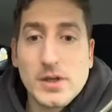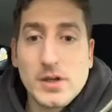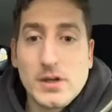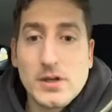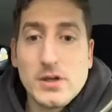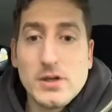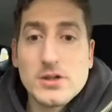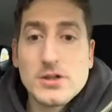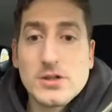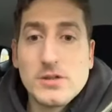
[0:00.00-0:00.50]

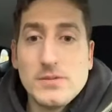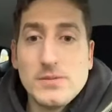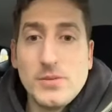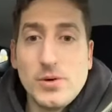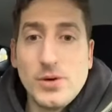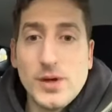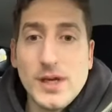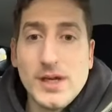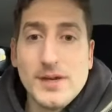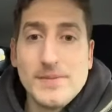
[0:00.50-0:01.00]
Good
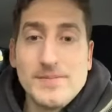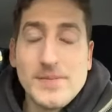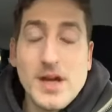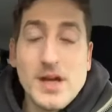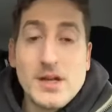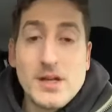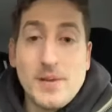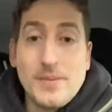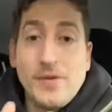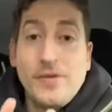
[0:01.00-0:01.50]
morning.
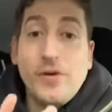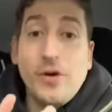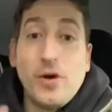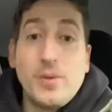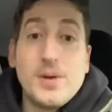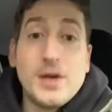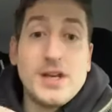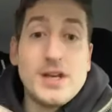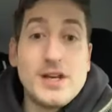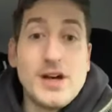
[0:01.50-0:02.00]
Number four,
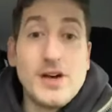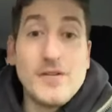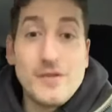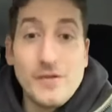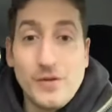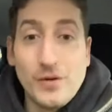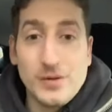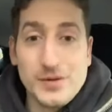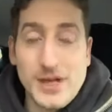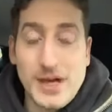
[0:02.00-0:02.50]
put your knife
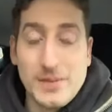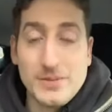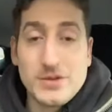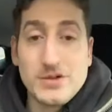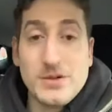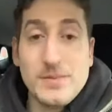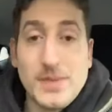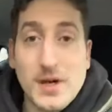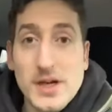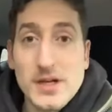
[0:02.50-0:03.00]
and fork down
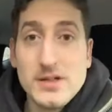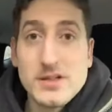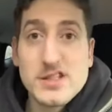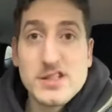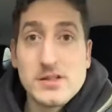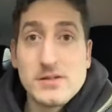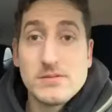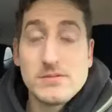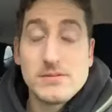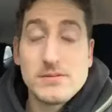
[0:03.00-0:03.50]
between bites.